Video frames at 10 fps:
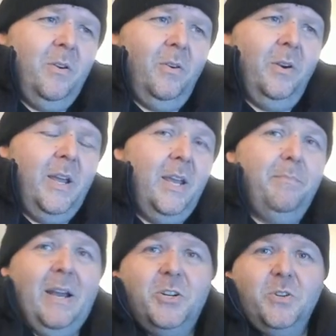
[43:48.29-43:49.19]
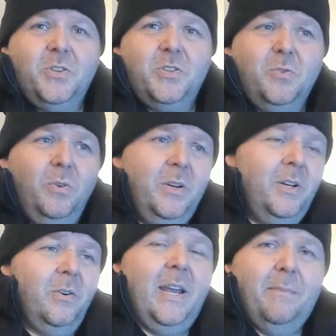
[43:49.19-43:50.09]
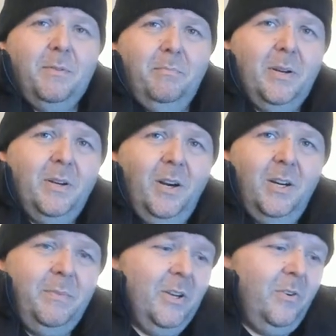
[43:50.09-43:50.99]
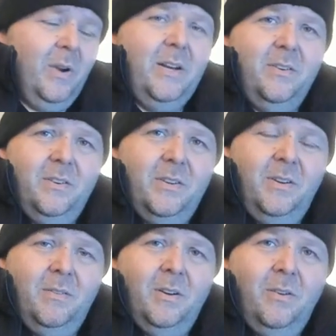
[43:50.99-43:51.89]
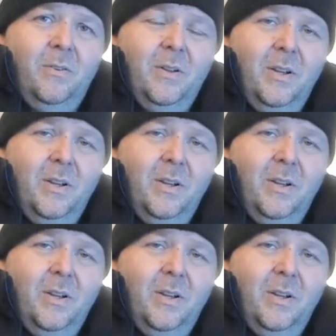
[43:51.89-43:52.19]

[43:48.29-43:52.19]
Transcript: or hey, Patrick Stewart, you know, Captain Picard would be a great, you know,